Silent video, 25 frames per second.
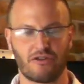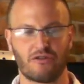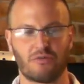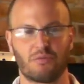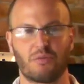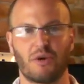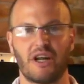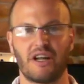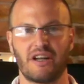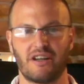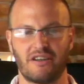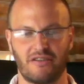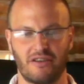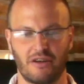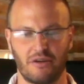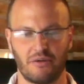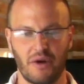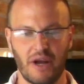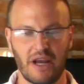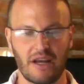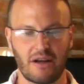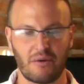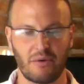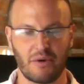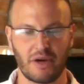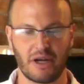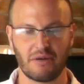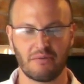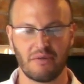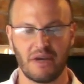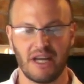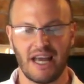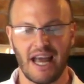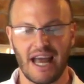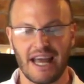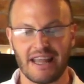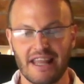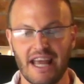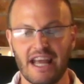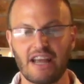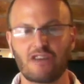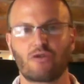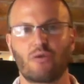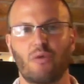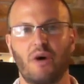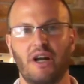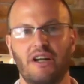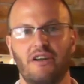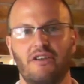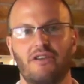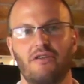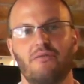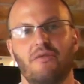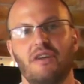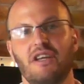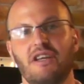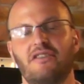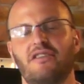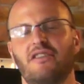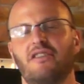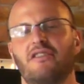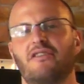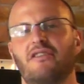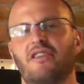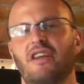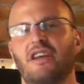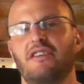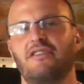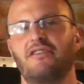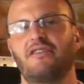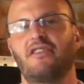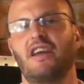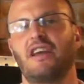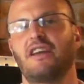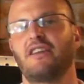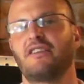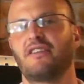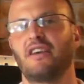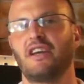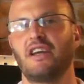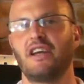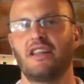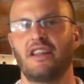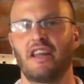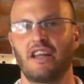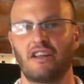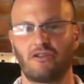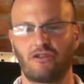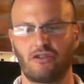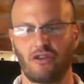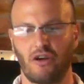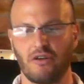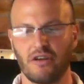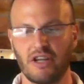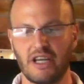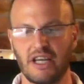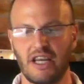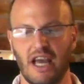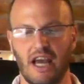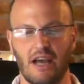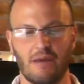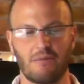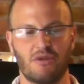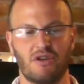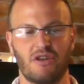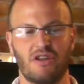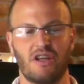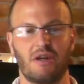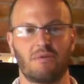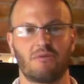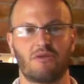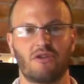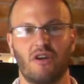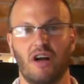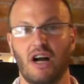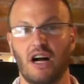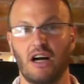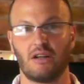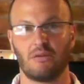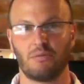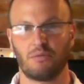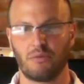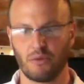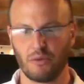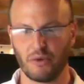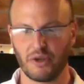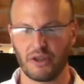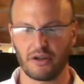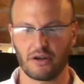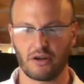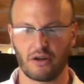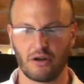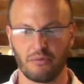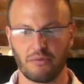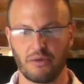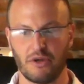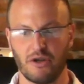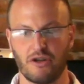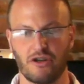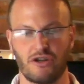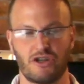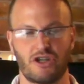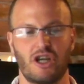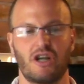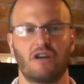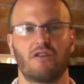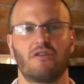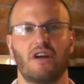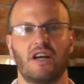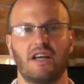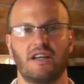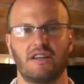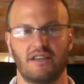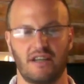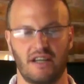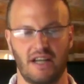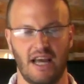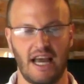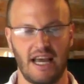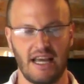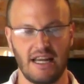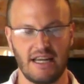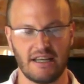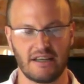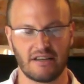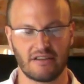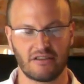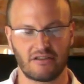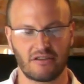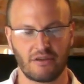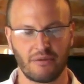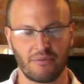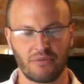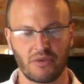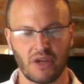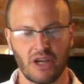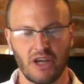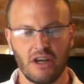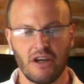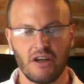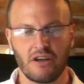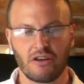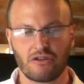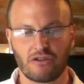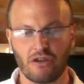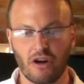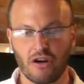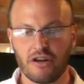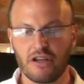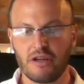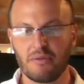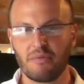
Predator Requiem, and that's one of the reasons they said that Sony came to them to help with the computer-generated aliens. Sony